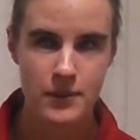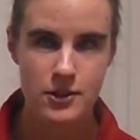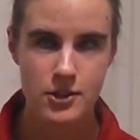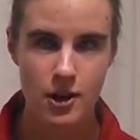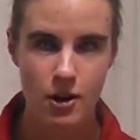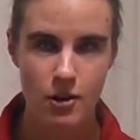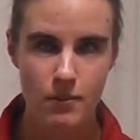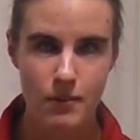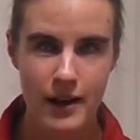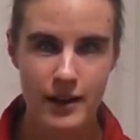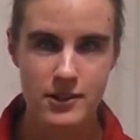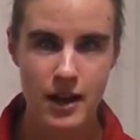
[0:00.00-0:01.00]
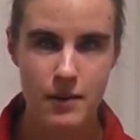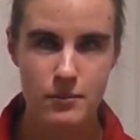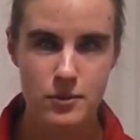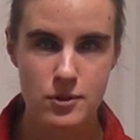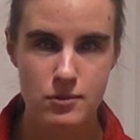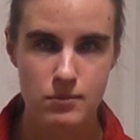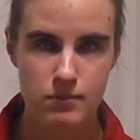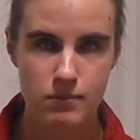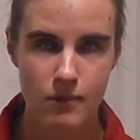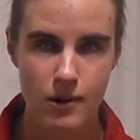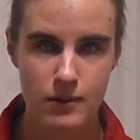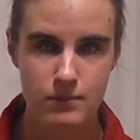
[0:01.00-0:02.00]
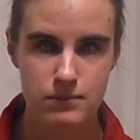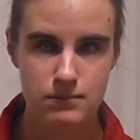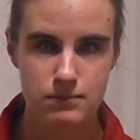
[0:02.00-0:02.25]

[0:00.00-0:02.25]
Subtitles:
So my exams were